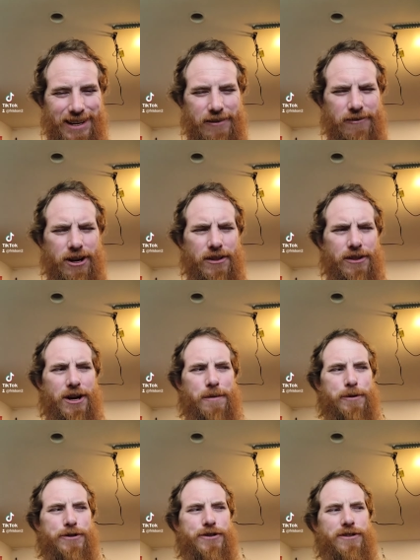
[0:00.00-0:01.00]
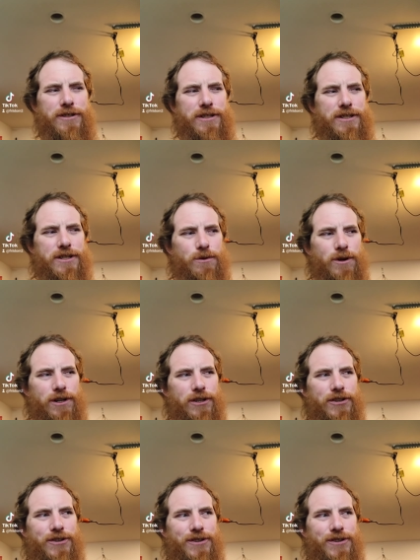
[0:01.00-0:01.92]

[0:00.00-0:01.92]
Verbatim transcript: I've got the opportunity to work